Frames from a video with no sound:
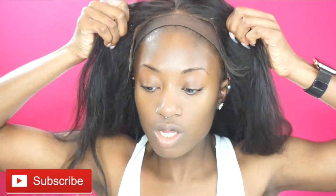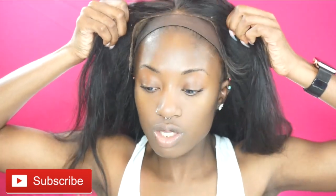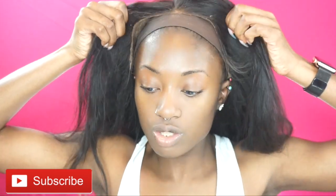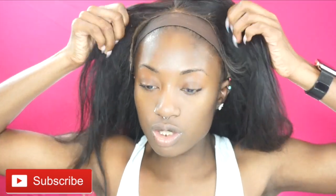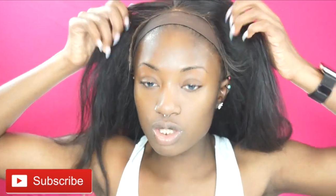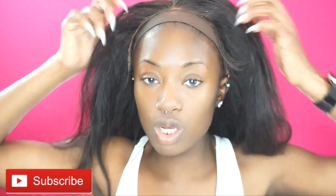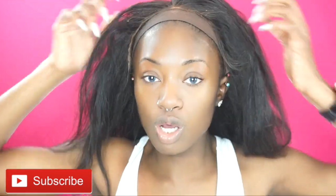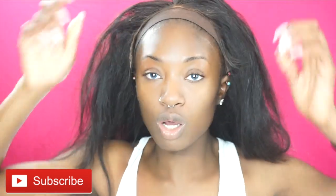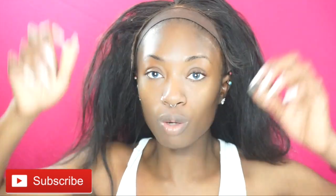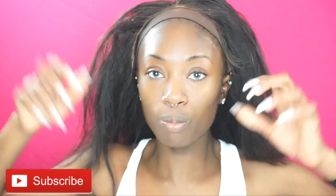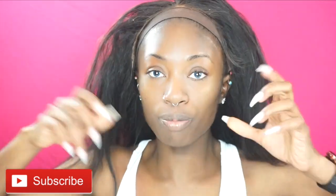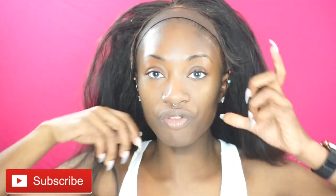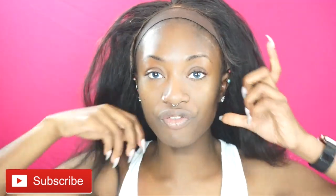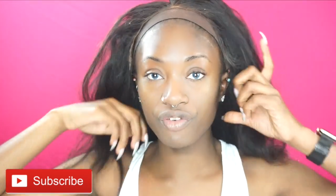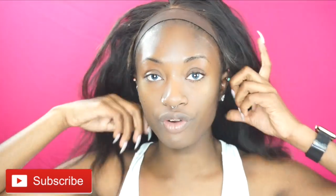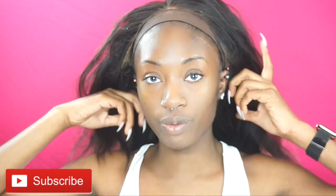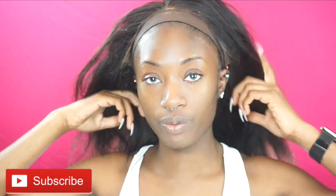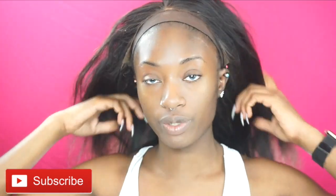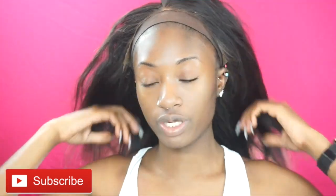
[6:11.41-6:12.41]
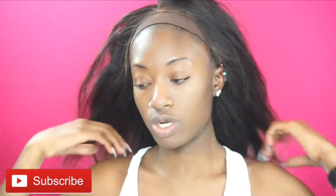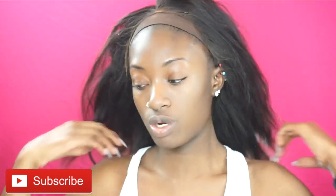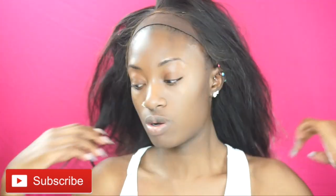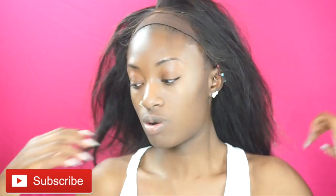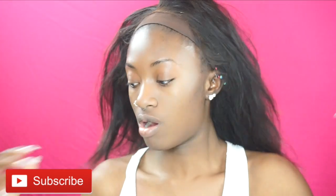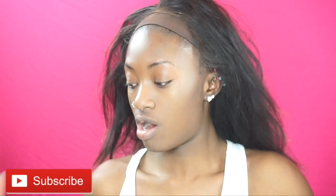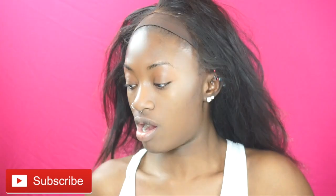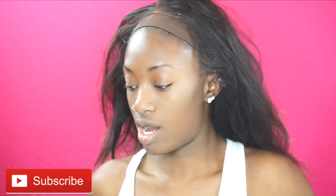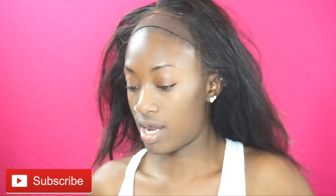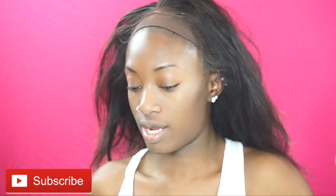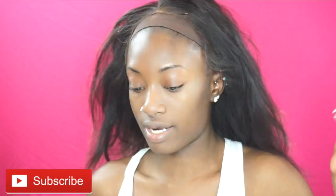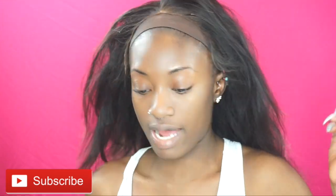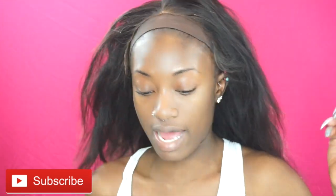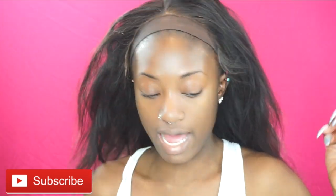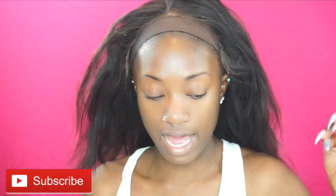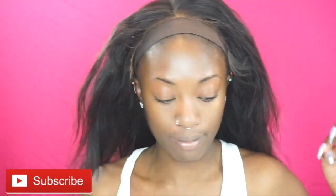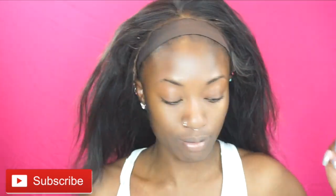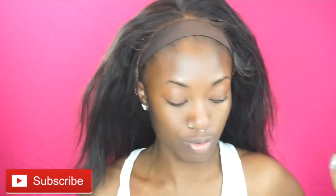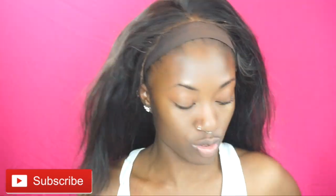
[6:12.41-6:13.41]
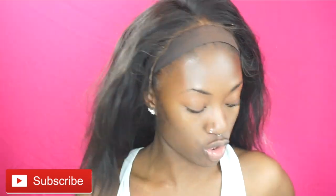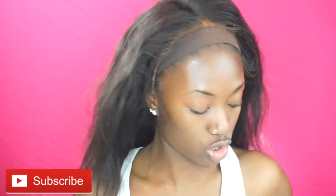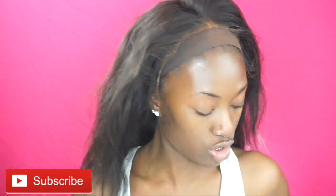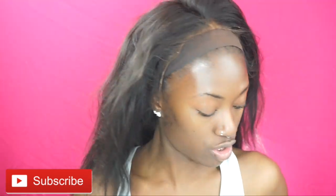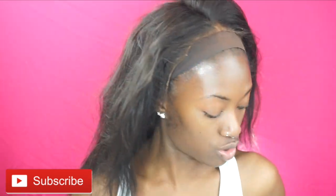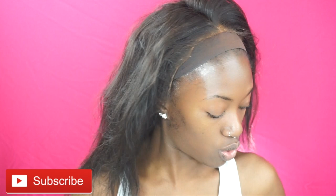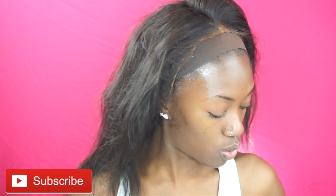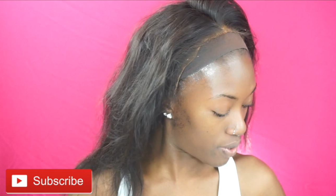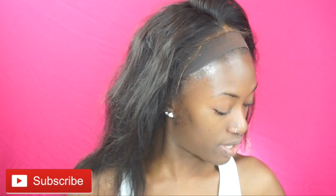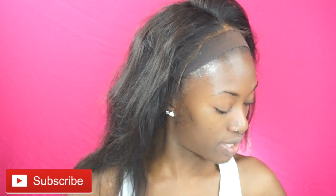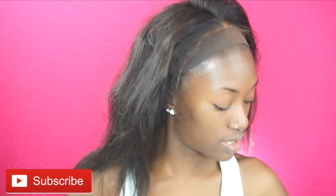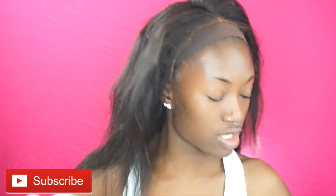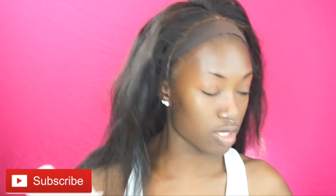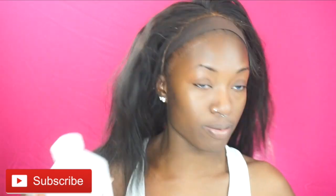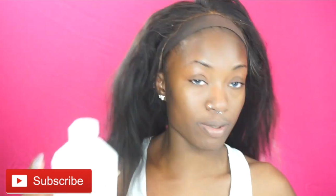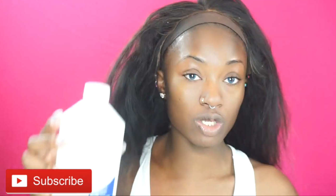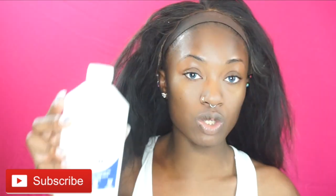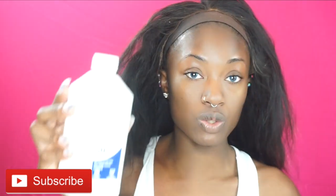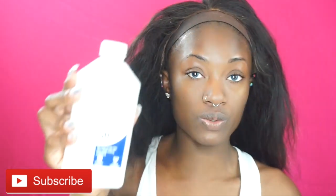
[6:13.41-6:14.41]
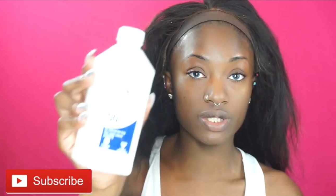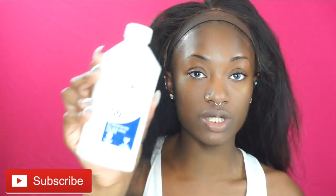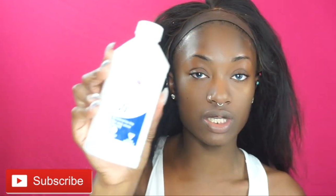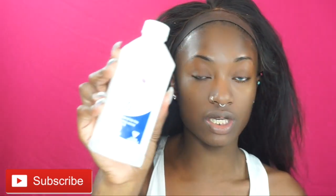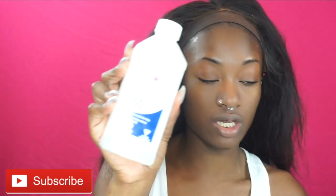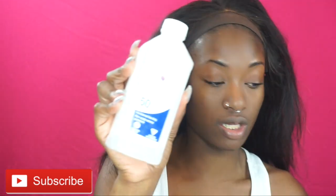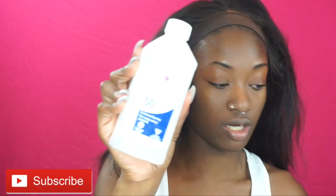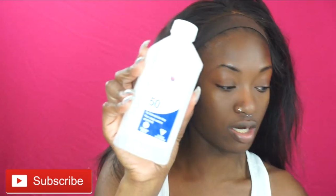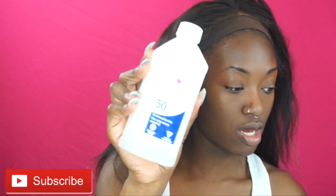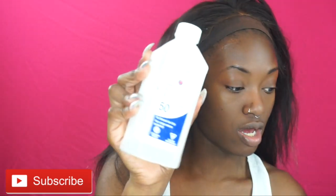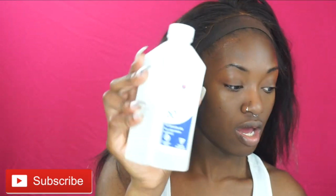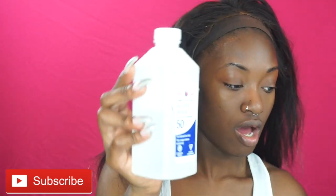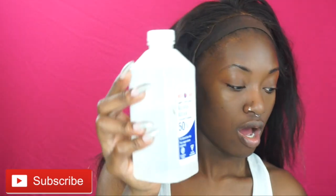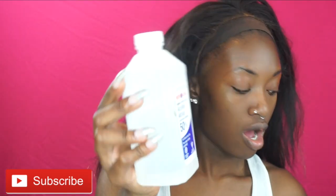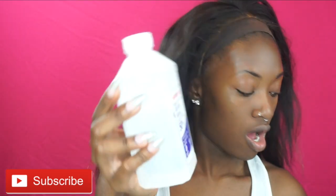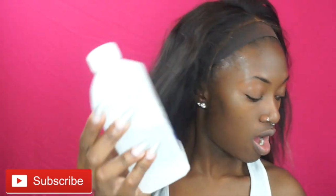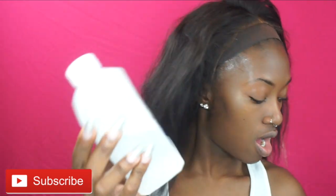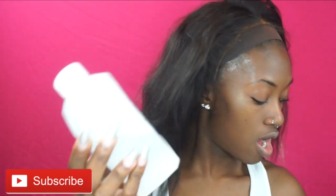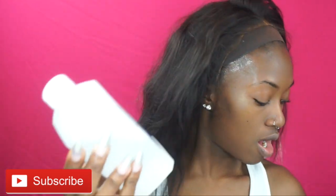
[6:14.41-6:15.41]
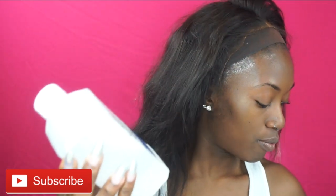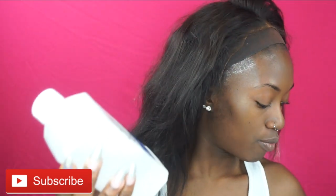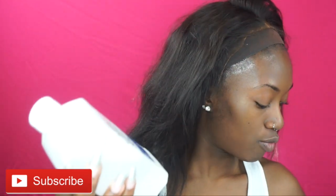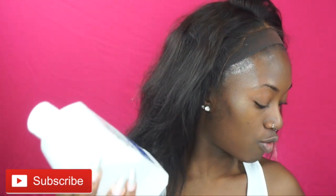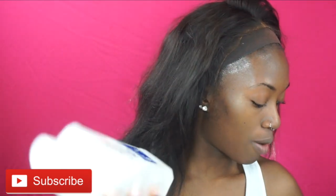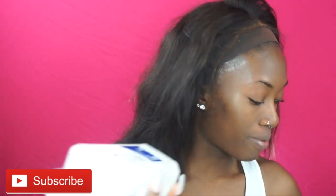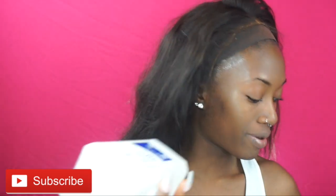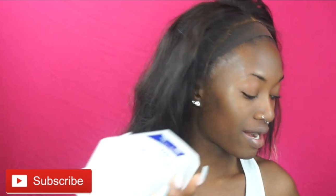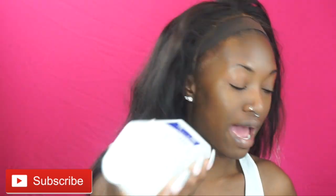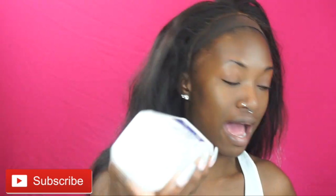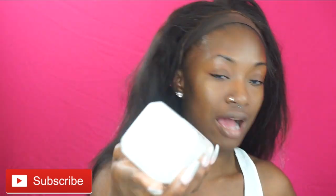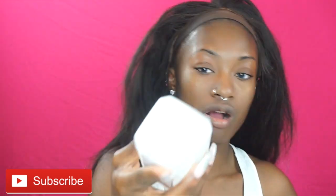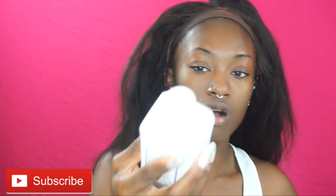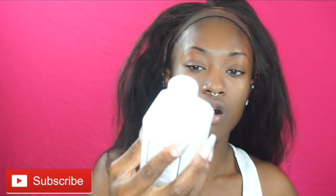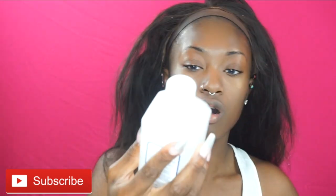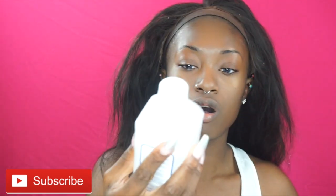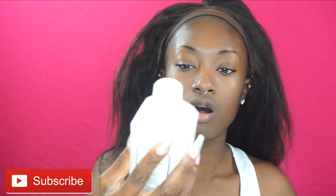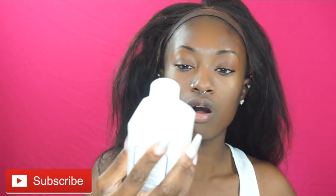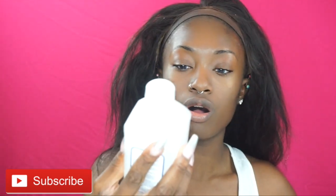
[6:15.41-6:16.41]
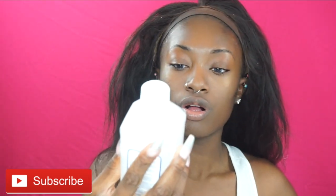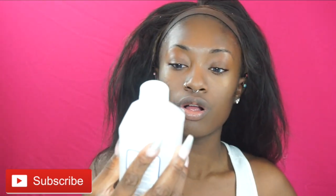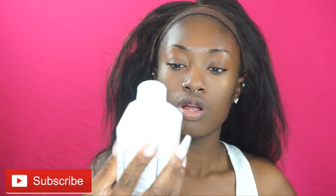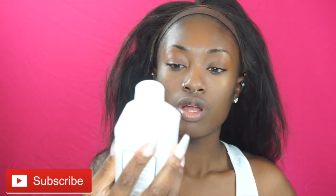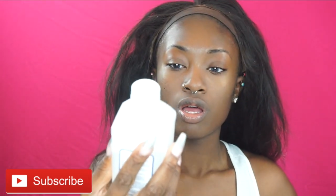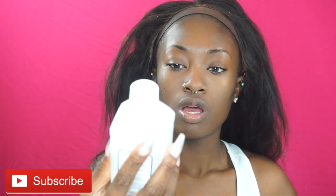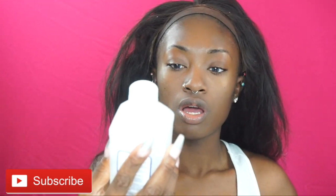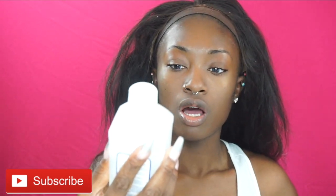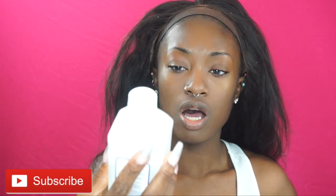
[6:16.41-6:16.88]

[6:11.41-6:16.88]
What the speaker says: So before we go on, I'm just going to be using rubbing alcohol.